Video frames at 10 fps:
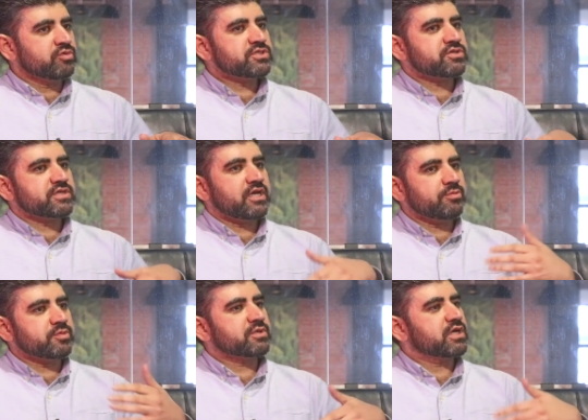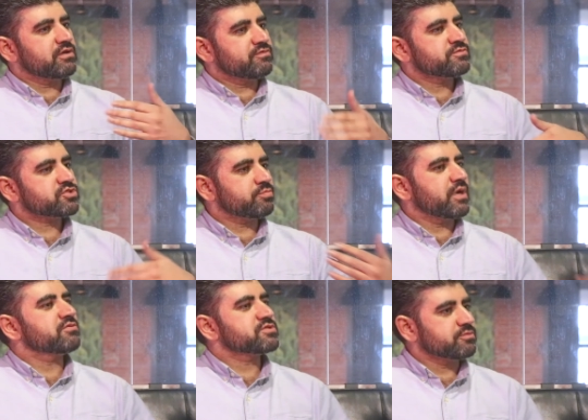really start to help them kind of
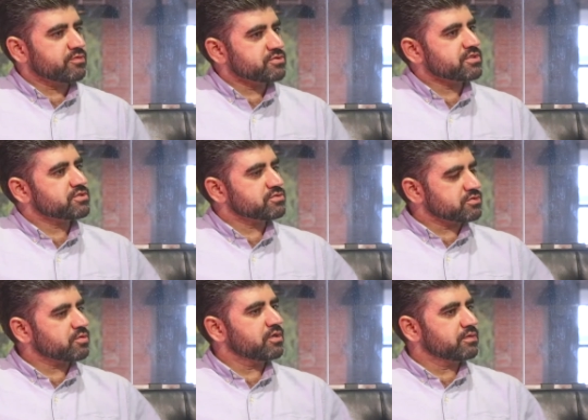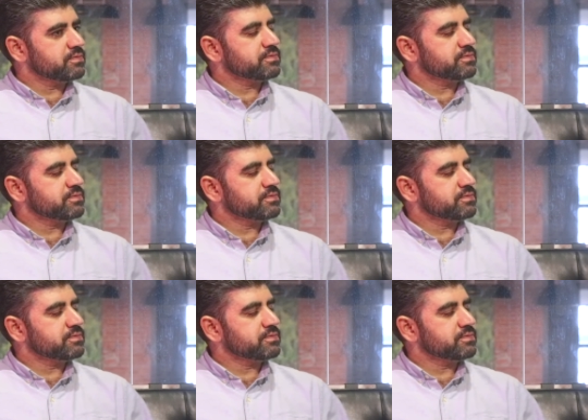surmount some of those issues as well.